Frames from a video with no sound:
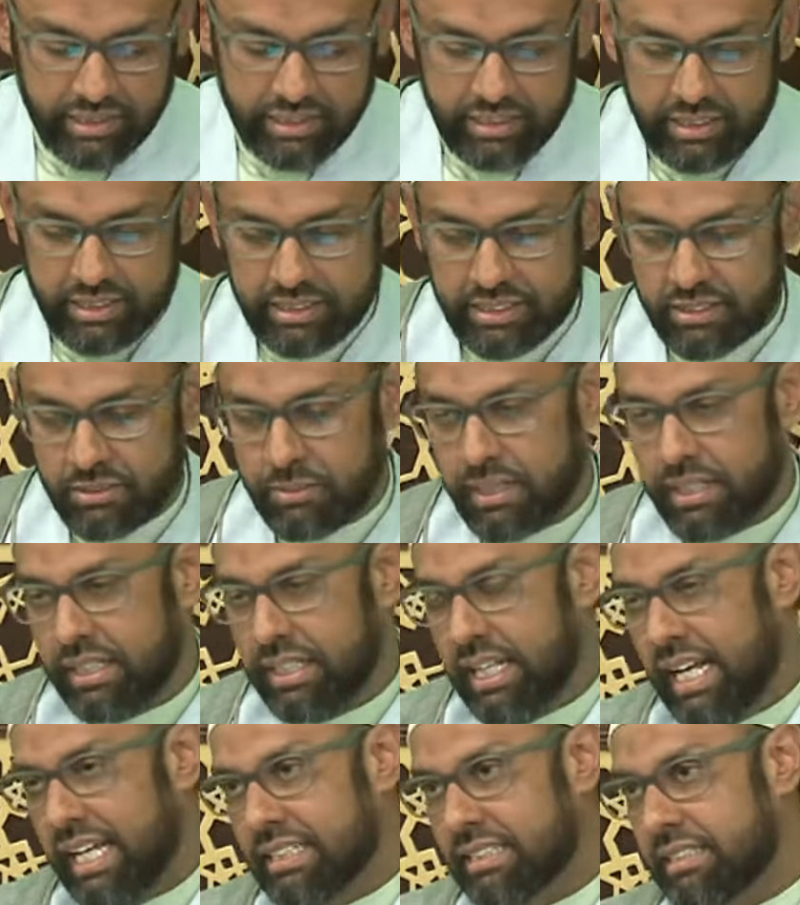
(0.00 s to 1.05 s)
this is where
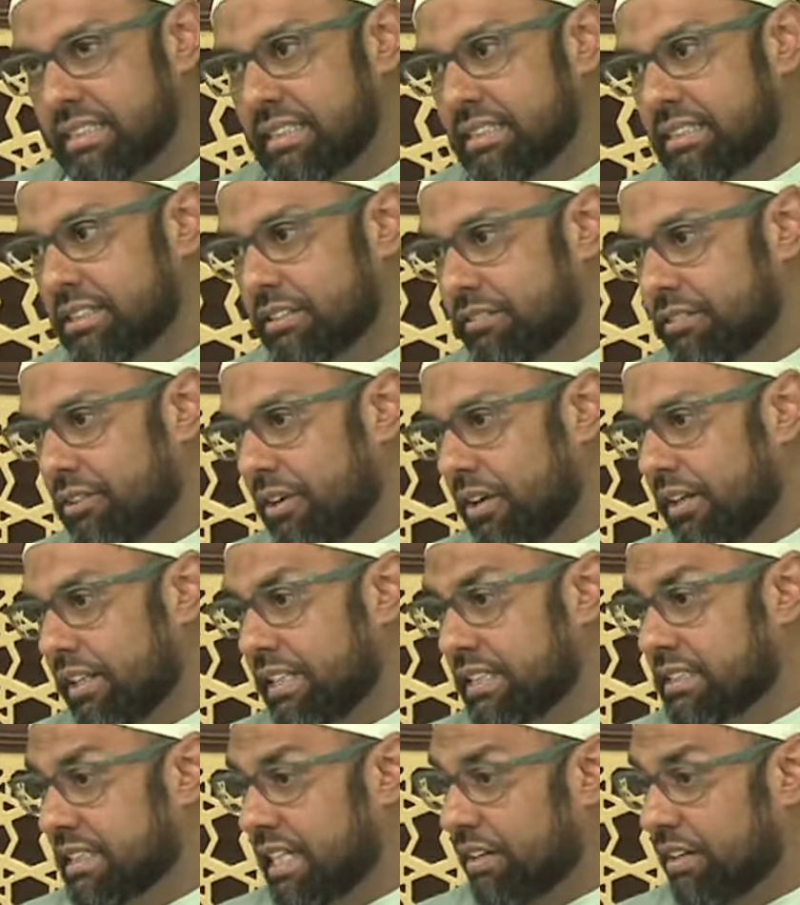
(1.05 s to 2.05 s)
the essence of God is